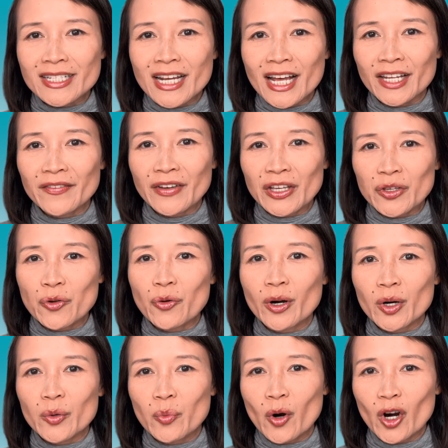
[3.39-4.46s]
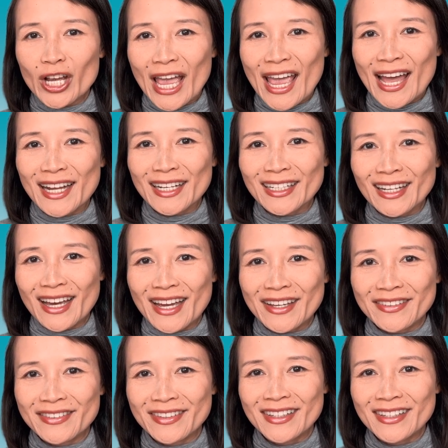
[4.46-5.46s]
to elevate your work and life.